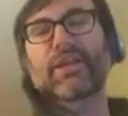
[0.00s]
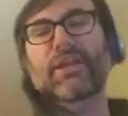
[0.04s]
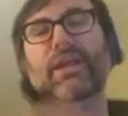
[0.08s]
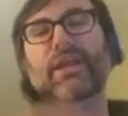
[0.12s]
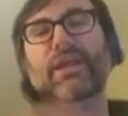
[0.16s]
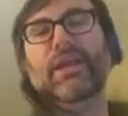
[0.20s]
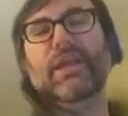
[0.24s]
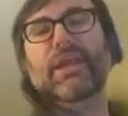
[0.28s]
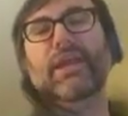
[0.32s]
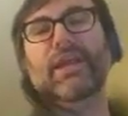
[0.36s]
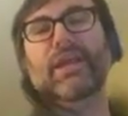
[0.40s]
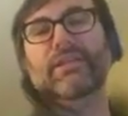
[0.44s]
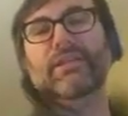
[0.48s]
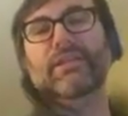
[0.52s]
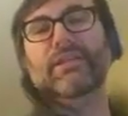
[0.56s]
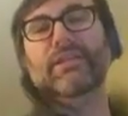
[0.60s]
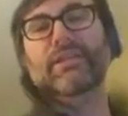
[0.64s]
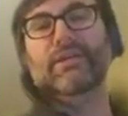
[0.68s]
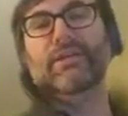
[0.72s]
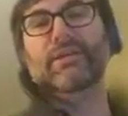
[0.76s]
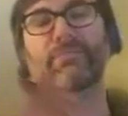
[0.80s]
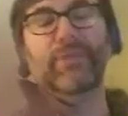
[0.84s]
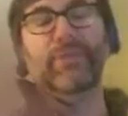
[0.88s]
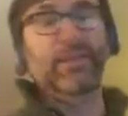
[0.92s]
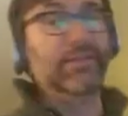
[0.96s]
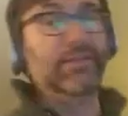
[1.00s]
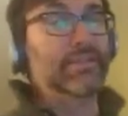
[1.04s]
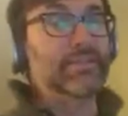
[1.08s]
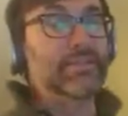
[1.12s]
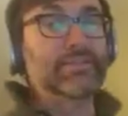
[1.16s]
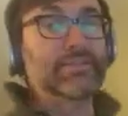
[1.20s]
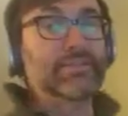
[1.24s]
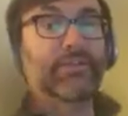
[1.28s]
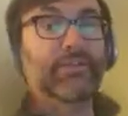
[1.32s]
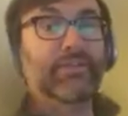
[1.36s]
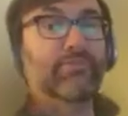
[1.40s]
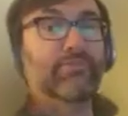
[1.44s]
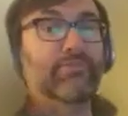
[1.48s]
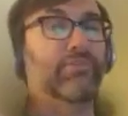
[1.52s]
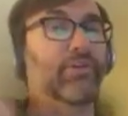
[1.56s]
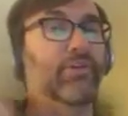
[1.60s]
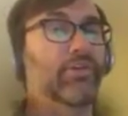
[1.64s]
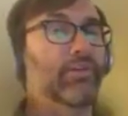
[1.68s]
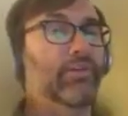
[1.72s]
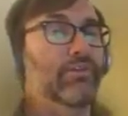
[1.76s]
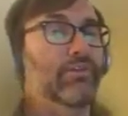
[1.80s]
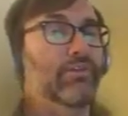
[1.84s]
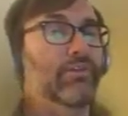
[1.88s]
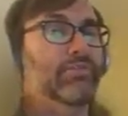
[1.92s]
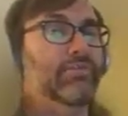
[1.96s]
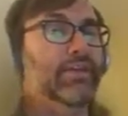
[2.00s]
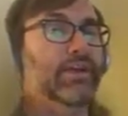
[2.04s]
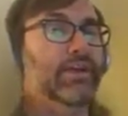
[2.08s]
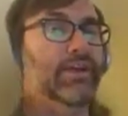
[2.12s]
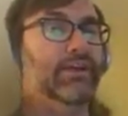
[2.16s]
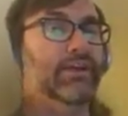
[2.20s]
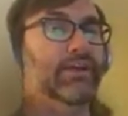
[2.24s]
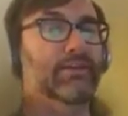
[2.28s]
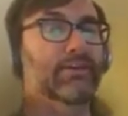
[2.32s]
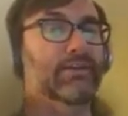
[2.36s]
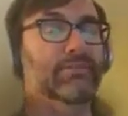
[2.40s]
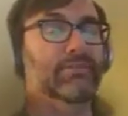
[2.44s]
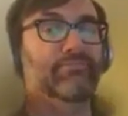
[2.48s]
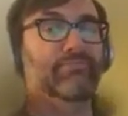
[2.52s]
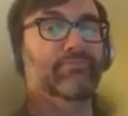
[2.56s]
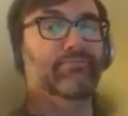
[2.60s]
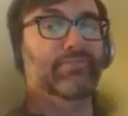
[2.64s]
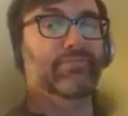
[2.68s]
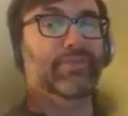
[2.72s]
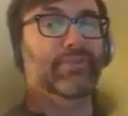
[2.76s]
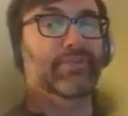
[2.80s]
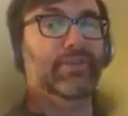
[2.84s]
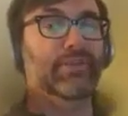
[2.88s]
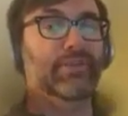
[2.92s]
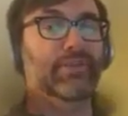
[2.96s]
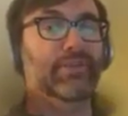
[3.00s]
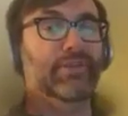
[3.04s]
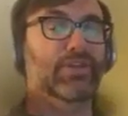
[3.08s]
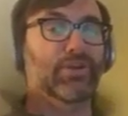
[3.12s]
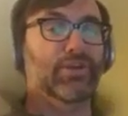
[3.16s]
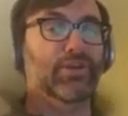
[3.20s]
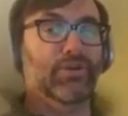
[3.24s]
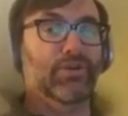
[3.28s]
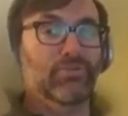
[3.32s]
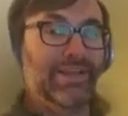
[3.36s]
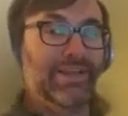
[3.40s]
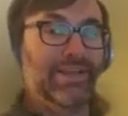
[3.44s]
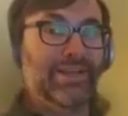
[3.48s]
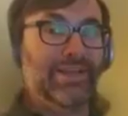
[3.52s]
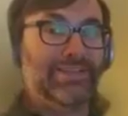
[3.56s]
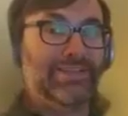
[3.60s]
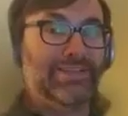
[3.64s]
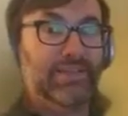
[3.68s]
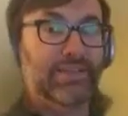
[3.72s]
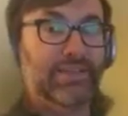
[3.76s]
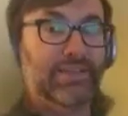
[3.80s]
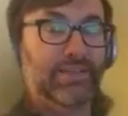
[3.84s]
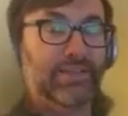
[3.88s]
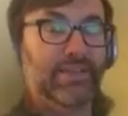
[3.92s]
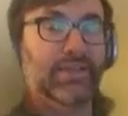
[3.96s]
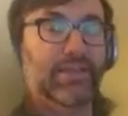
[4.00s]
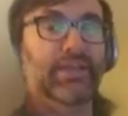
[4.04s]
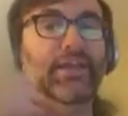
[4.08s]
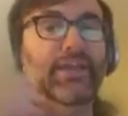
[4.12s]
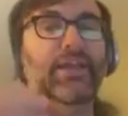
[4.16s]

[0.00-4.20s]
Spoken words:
and it doesn't involve a deity.